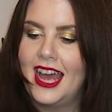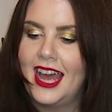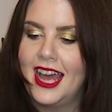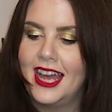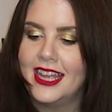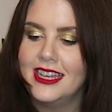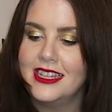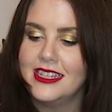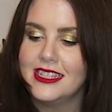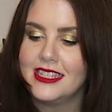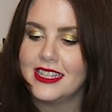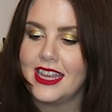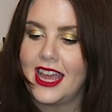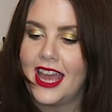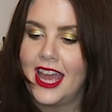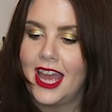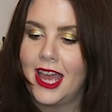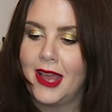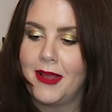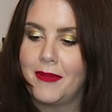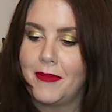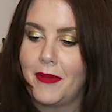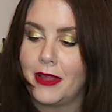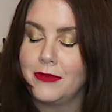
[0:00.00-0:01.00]
and
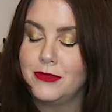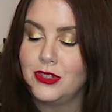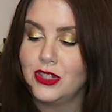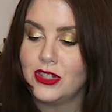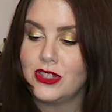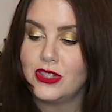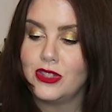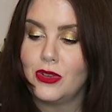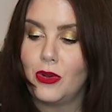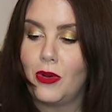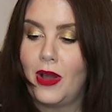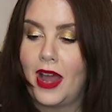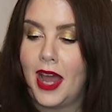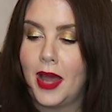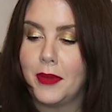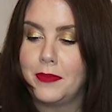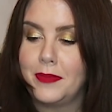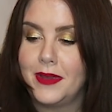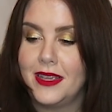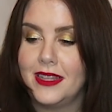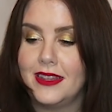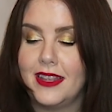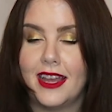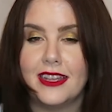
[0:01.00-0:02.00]
I'm just so
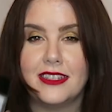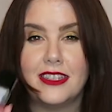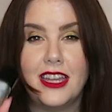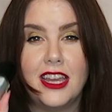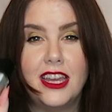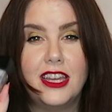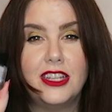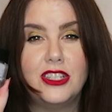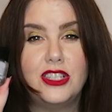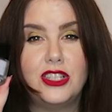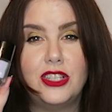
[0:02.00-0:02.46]
happy that